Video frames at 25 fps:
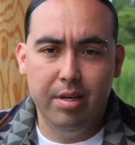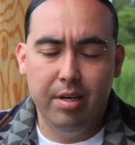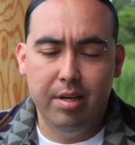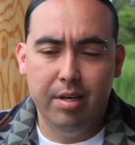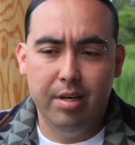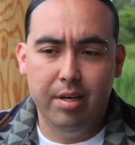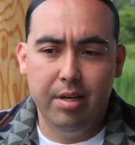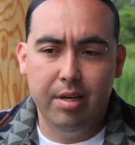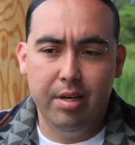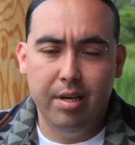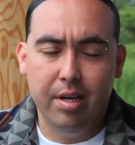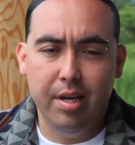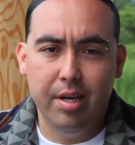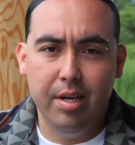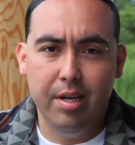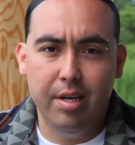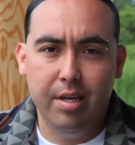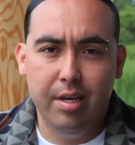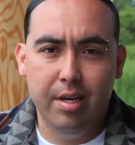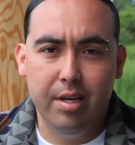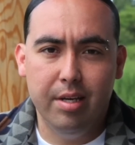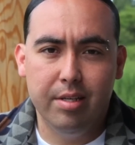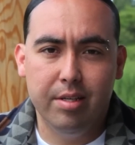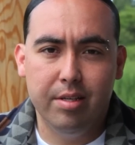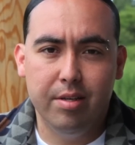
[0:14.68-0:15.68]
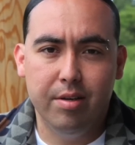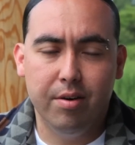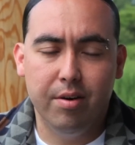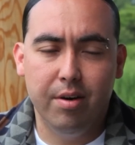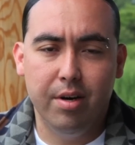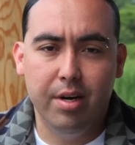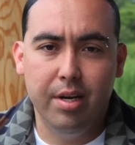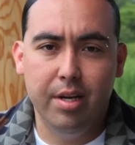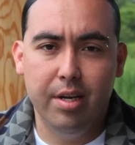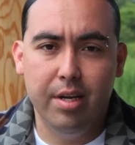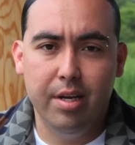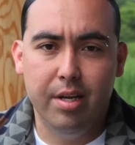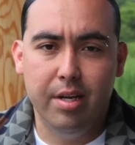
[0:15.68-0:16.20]
a AAS
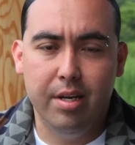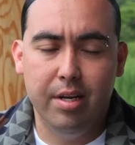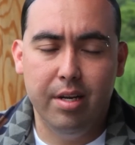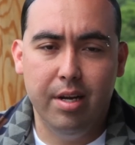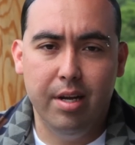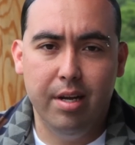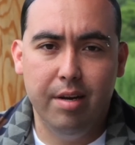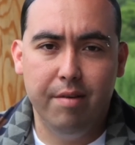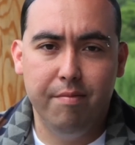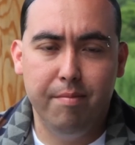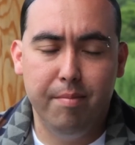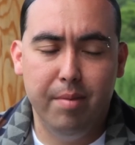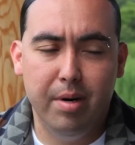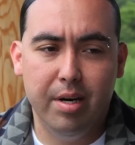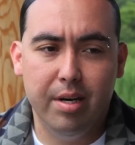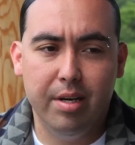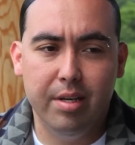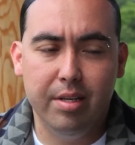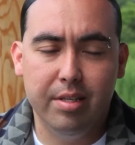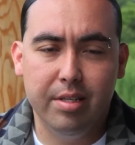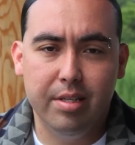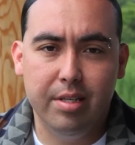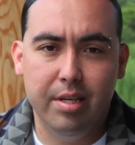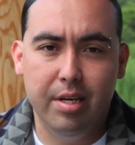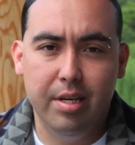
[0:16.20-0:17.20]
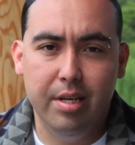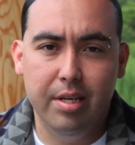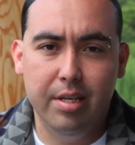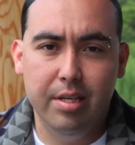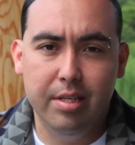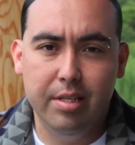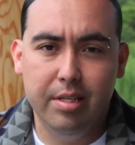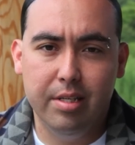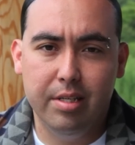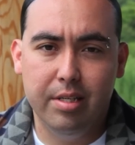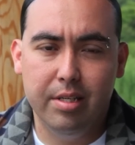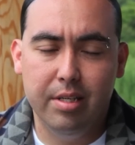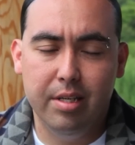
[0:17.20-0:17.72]
degree in Native American
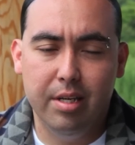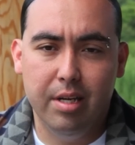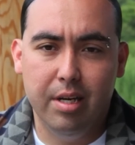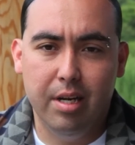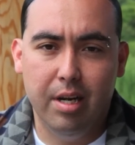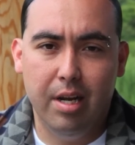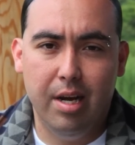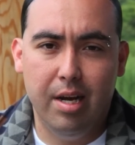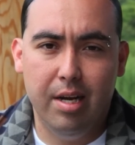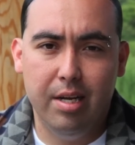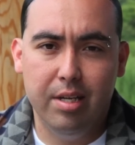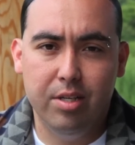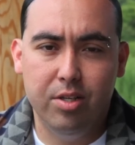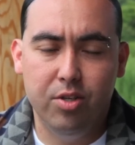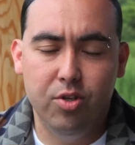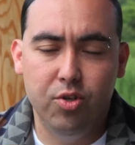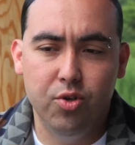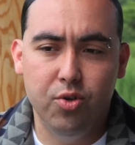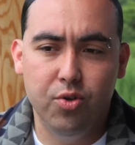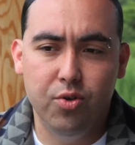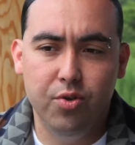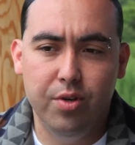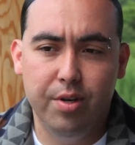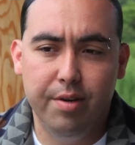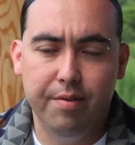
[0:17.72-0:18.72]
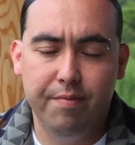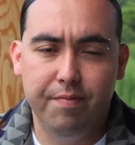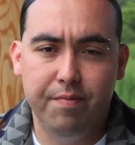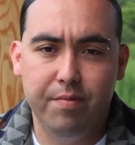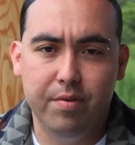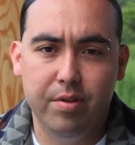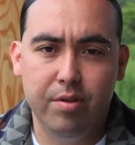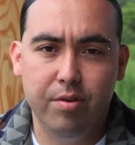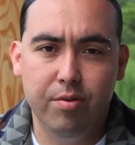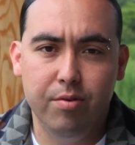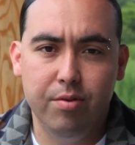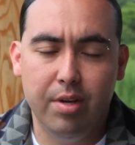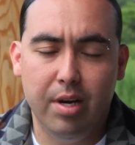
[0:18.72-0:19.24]
Studies last June of
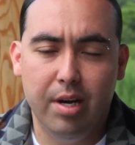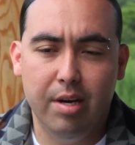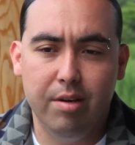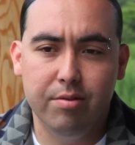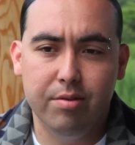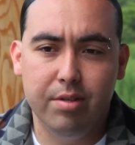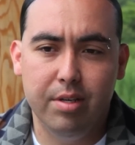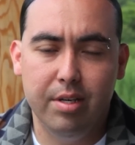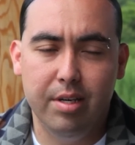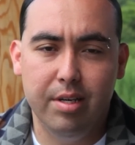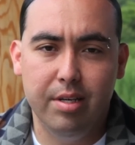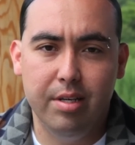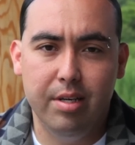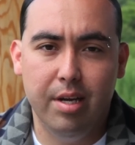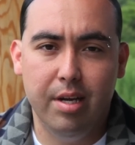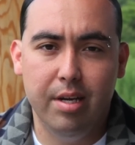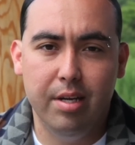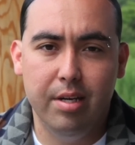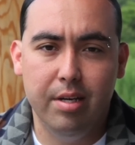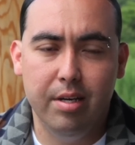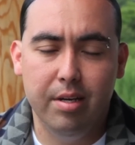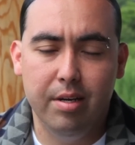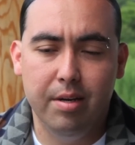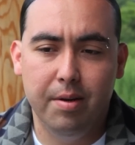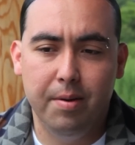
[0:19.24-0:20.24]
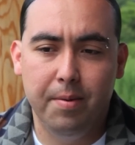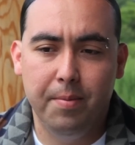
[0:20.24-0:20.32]
2010.